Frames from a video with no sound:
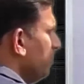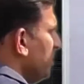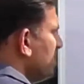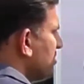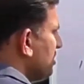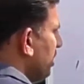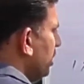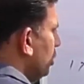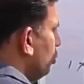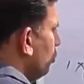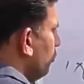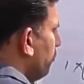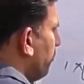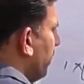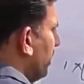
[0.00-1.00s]
means
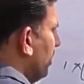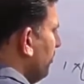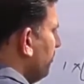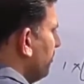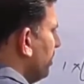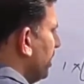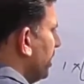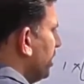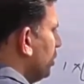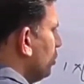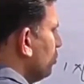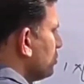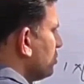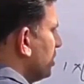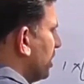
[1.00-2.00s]
into 5
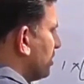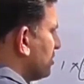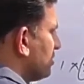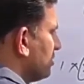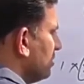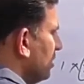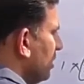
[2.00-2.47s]
into 6.